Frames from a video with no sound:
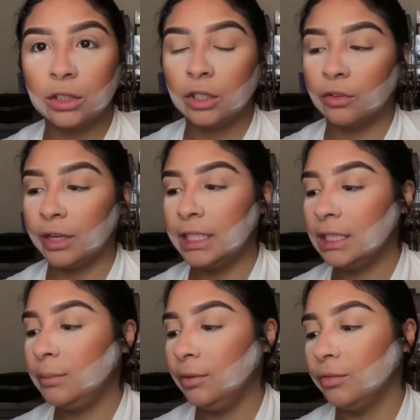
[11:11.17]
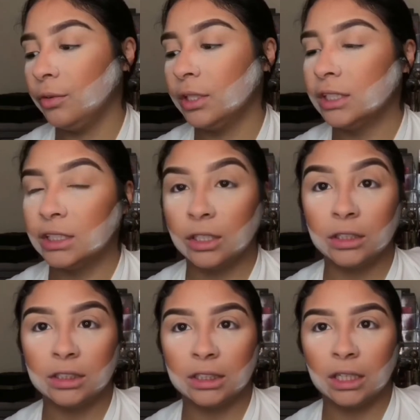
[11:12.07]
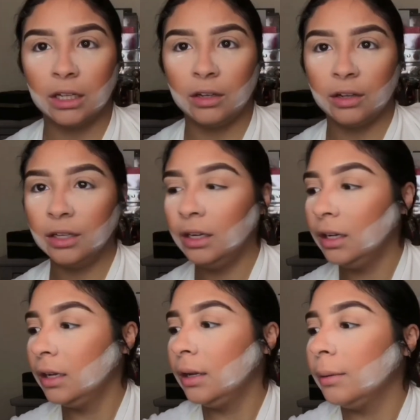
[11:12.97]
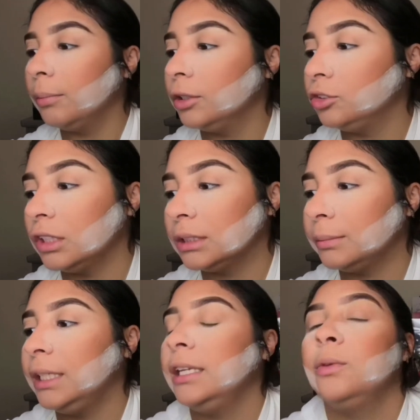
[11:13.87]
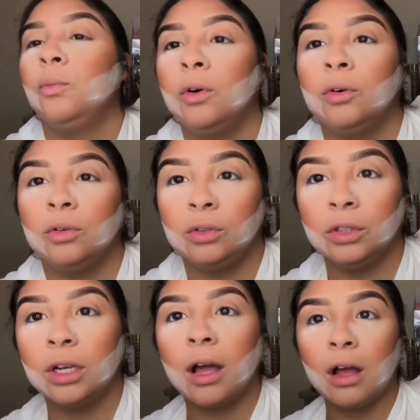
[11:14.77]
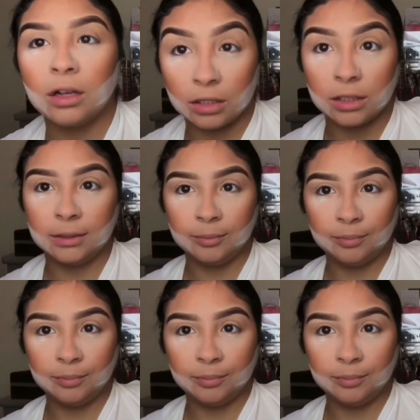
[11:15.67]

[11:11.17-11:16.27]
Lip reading: to look crazy before it starts to look good, but trust me, it will look good.